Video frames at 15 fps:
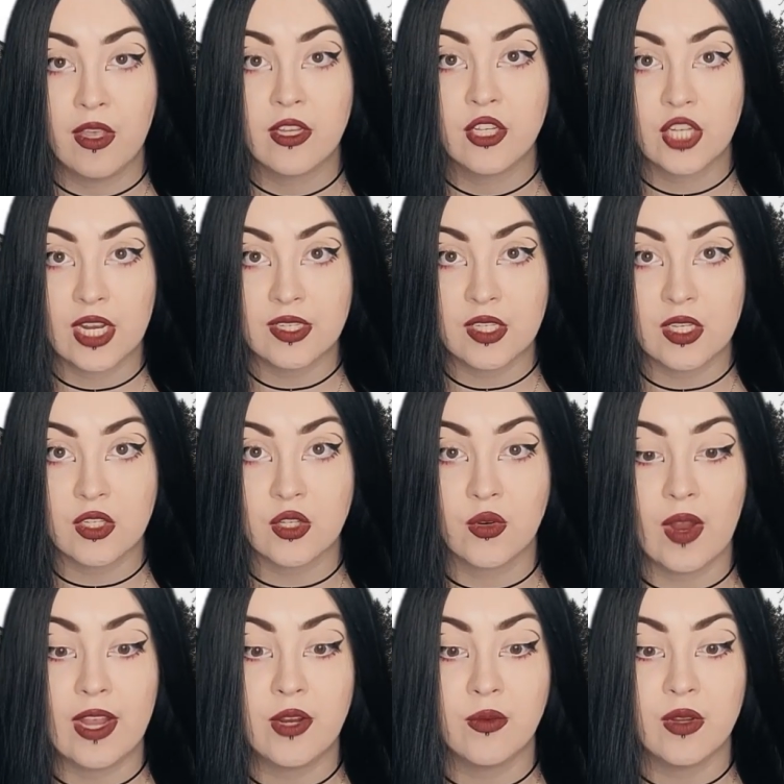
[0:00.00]
Justice
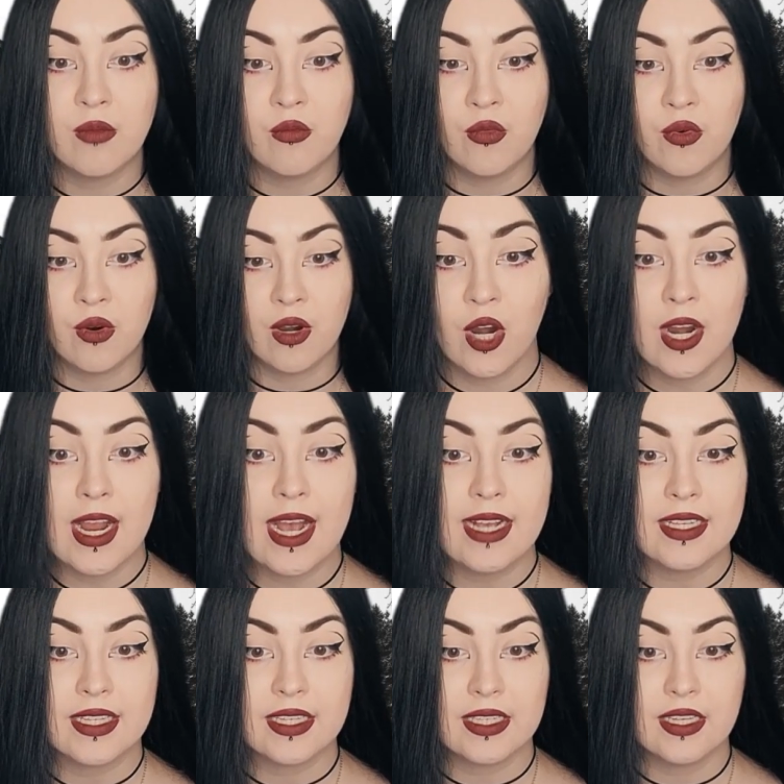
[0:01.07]
Gregory Moore
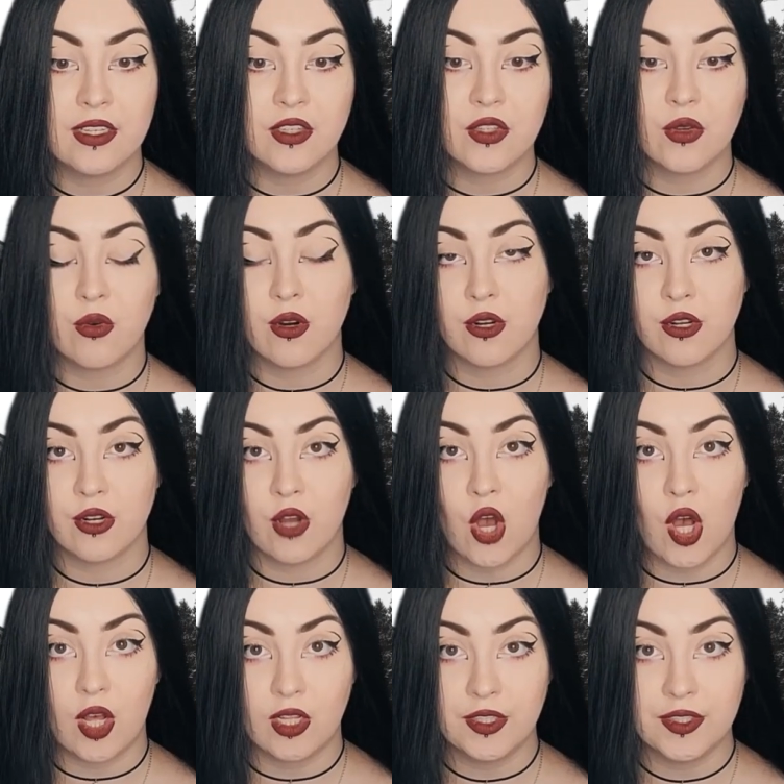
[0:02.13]
has since ordered a
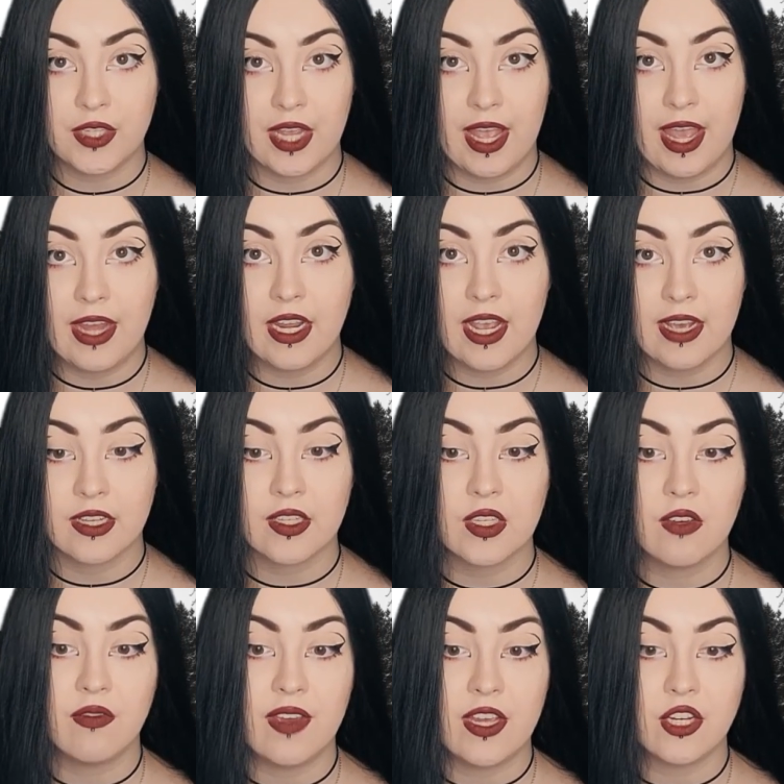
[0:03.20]
halt to any
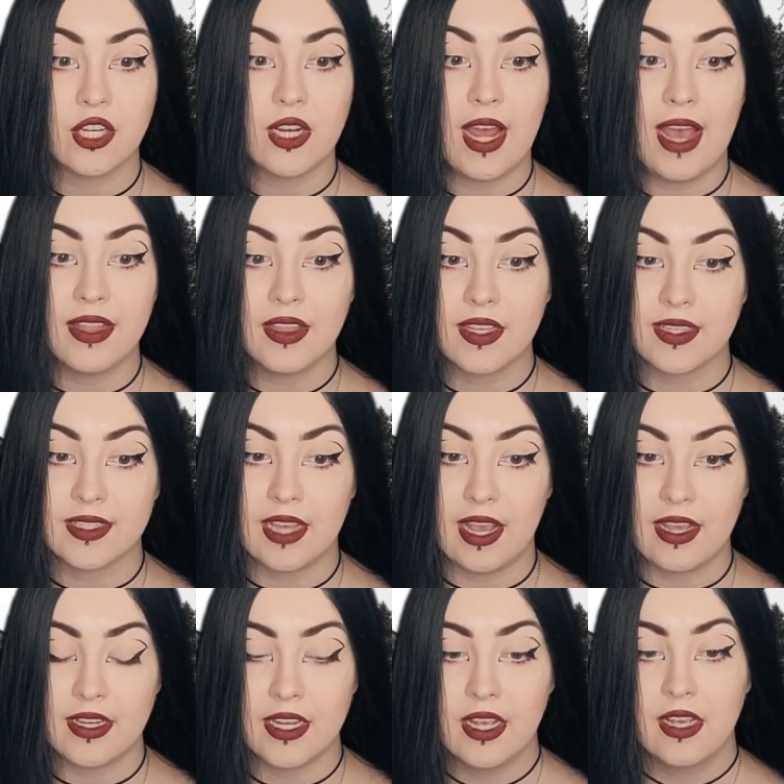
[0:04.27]
excavation at the
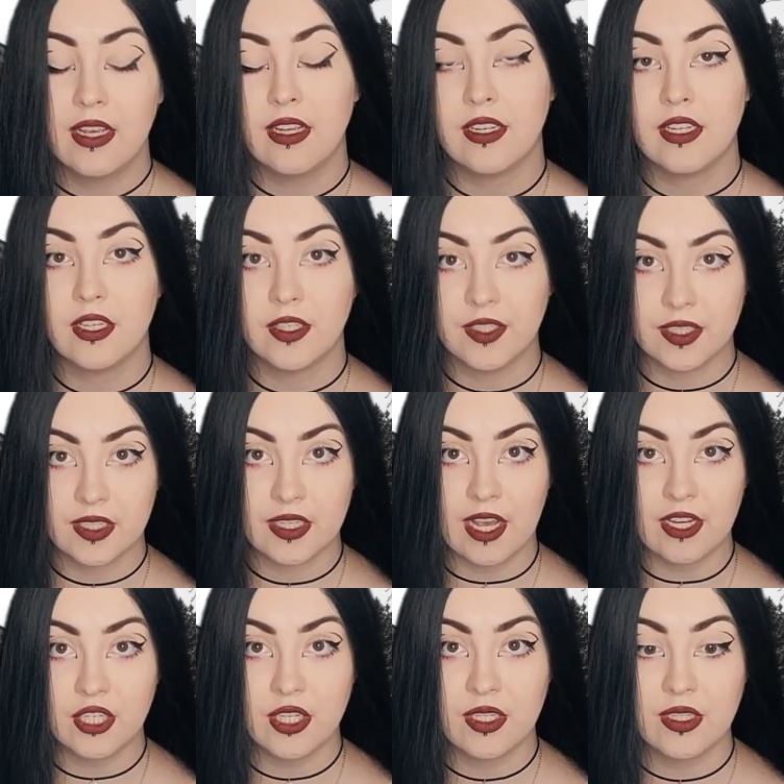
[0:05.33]
site until
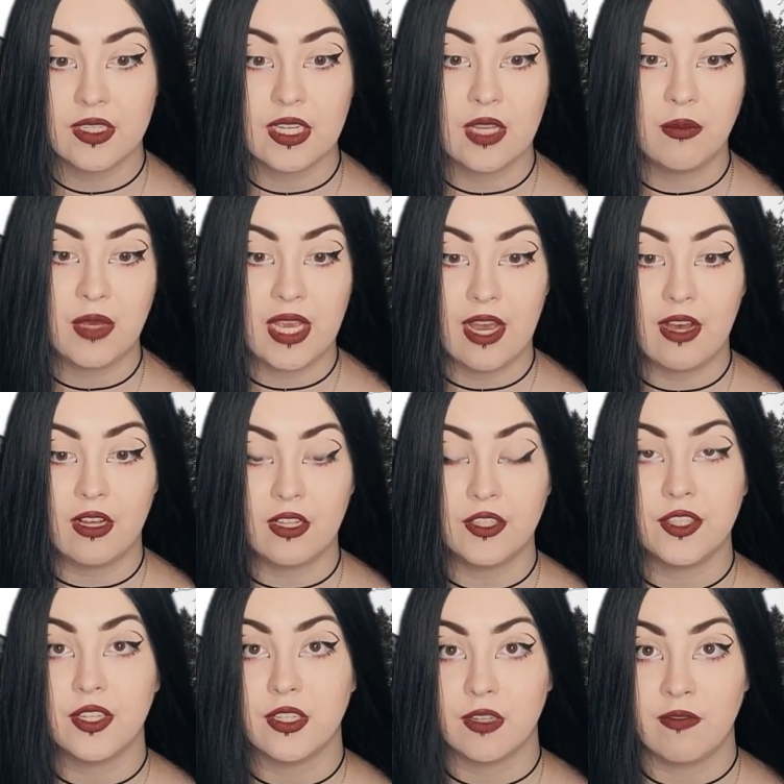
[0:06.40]
discussions can be held
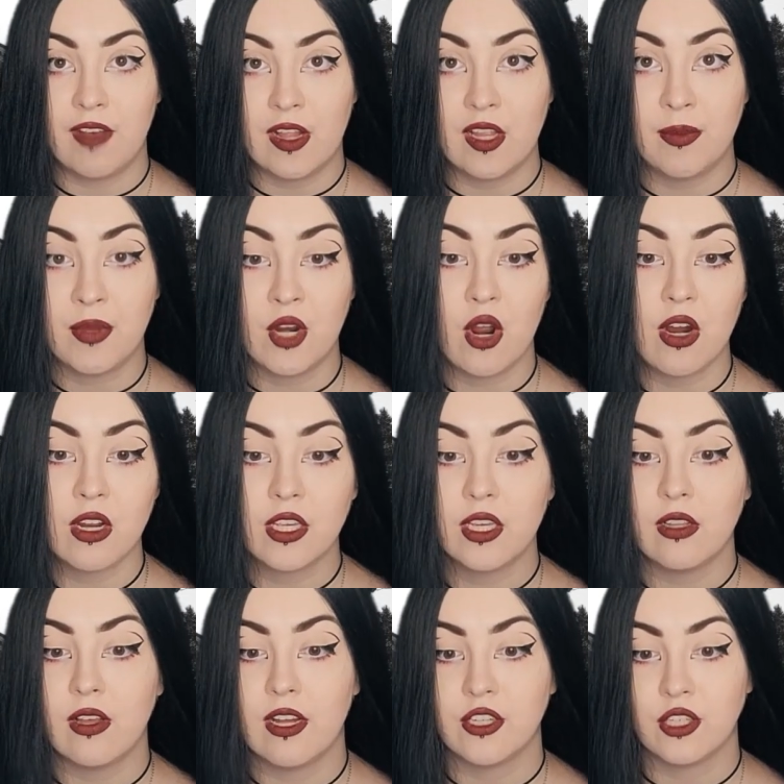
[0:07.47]
to develop an
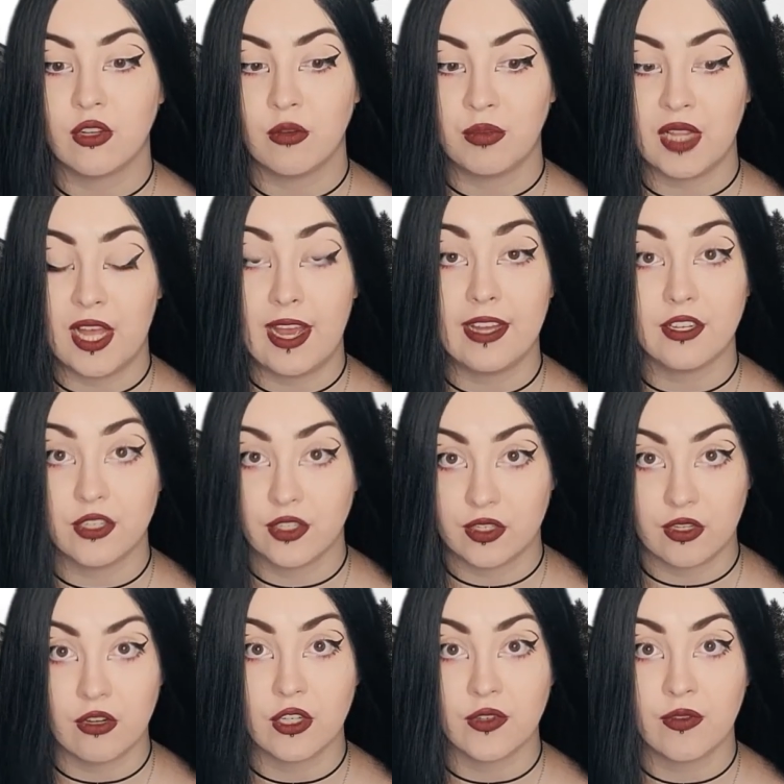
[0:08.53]
archaeological plan to
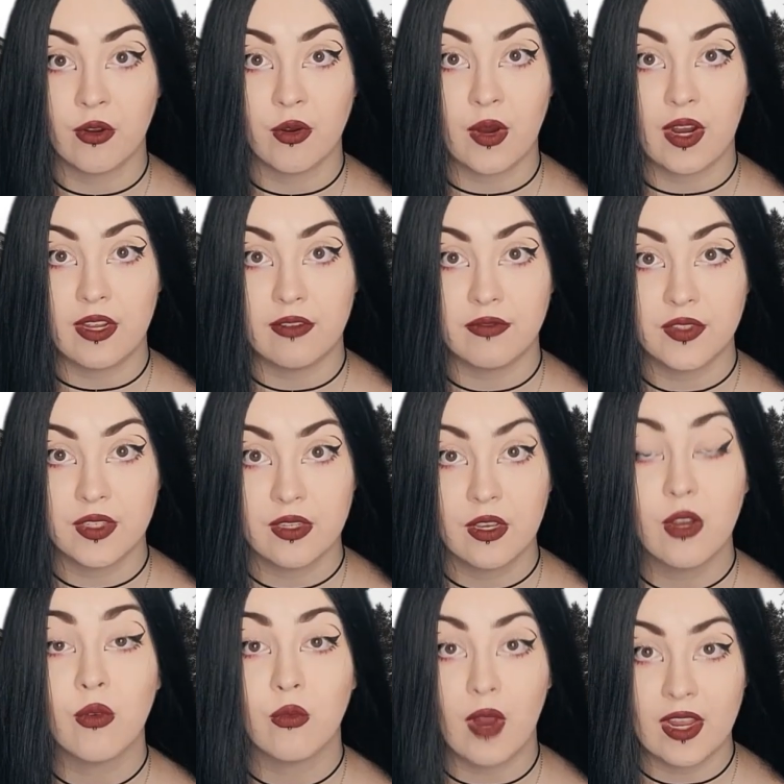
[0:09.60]
search for graves.
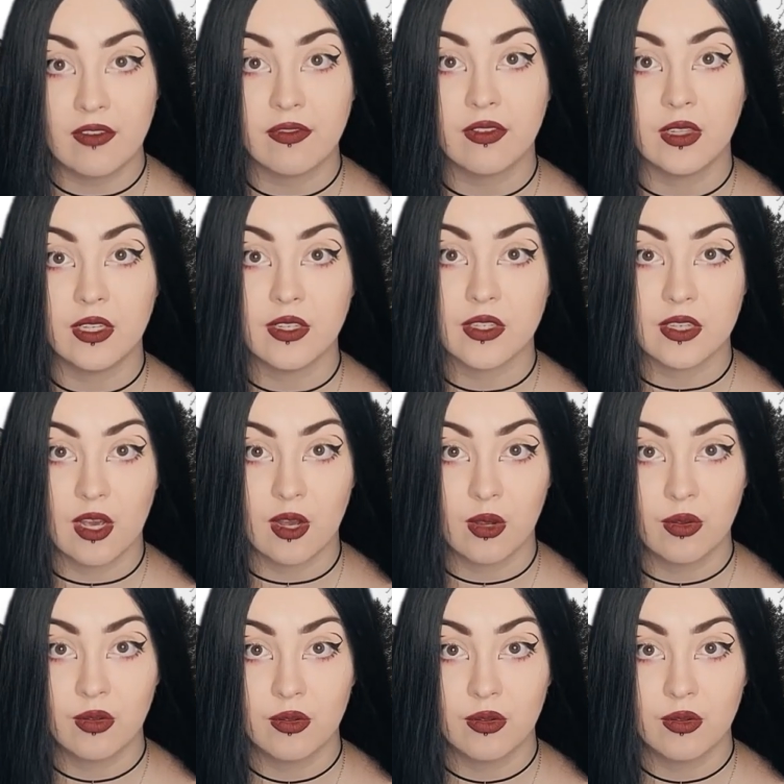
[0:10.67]
Rightfully so.